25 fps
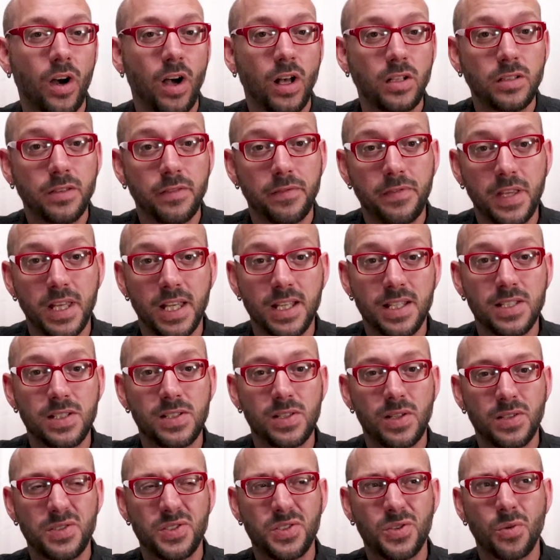where all of
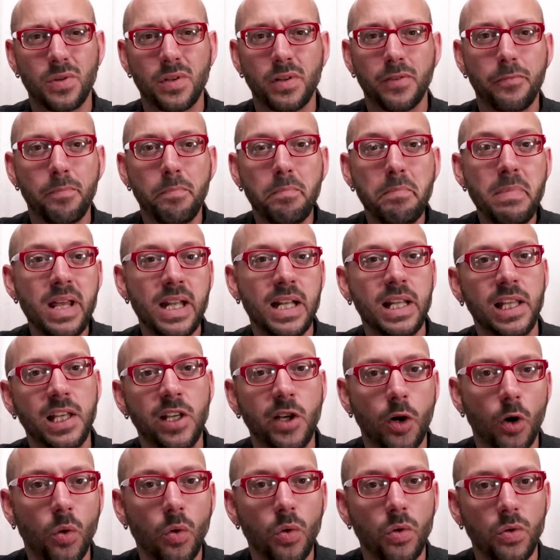these sort of
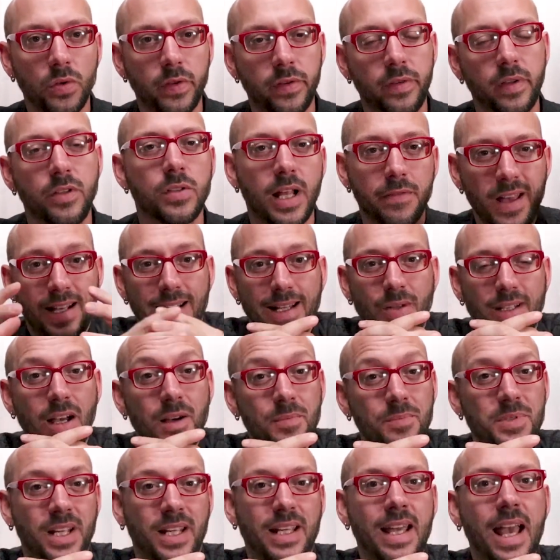mini goals
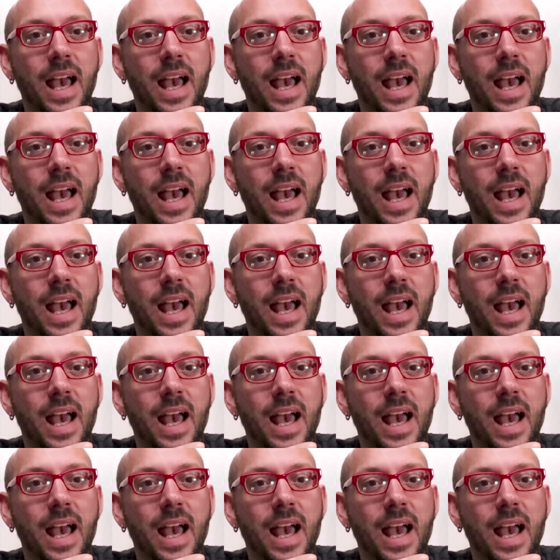come